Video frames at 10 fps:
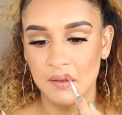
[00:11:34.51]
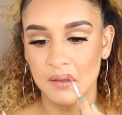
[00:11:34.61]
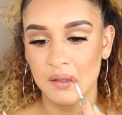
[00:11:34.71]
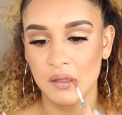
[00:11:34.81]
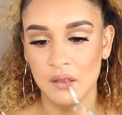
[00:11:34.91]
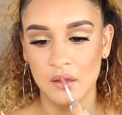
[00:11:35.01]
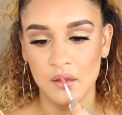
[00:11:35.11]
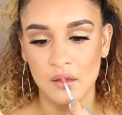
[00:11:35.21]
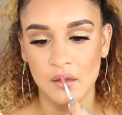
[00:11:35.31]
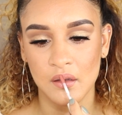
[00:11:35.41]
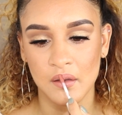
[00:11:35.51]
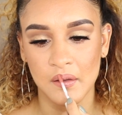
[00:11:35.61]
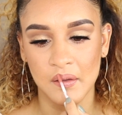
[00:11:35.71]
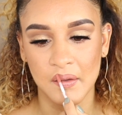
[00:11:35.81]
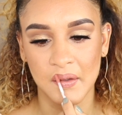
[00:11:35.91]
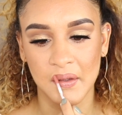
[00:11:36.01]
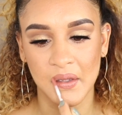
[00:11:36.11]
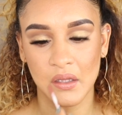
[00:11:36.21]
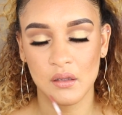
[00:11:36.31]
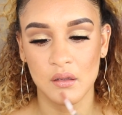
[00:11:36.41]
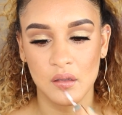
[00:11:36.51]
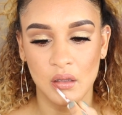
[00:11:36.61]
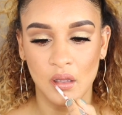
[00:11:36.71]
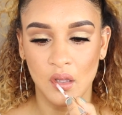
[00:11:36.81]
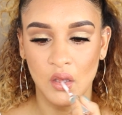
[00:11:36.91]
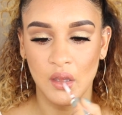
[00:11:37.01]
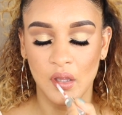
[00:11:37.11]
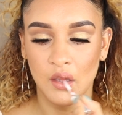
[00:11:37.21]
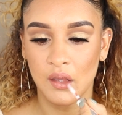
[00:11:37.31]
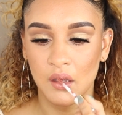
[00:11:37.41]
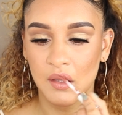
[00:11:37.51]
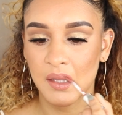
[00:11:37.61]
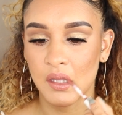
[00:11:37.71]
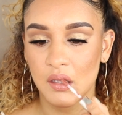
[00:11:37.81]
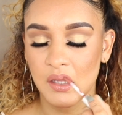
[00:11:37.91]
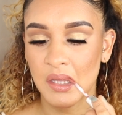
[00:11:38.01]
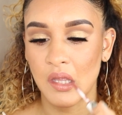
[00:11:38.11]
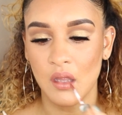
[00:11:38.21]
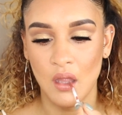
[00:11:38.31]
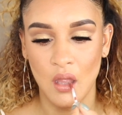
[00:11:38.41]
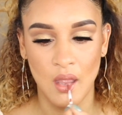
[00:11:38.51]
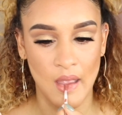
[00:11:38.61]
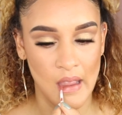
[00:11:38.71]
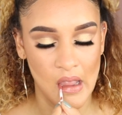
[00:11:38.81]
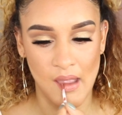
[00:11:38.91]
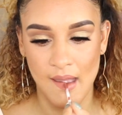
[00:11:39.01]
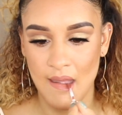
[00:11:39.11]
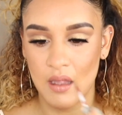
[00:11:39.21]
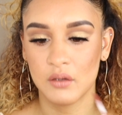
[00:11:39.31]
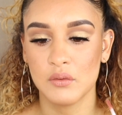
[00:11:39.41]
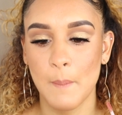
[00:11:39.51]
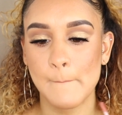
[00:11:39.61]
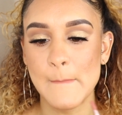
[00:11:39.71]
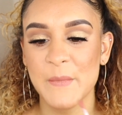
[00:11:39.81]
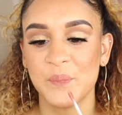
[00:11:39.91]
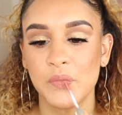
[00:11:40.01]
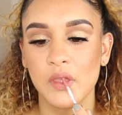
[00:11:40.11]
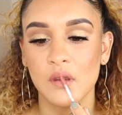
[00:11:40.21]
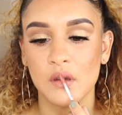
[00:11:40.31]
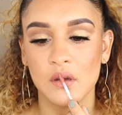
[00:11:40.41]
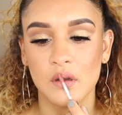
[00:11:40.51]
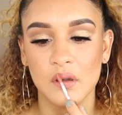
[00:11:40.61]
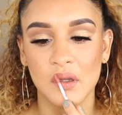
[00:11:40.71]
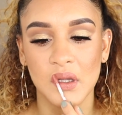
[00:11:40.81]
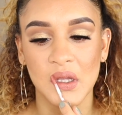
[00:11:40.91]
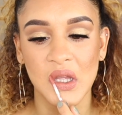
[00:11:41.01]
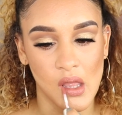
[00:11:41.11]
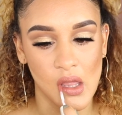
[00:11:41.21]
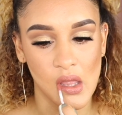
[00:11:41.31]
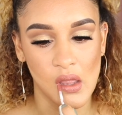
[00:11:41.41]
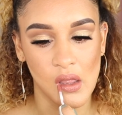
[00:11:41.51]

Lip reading: And guys, it's all up to you if you want to add gloss, but these liquid lipsticks can be worn alone.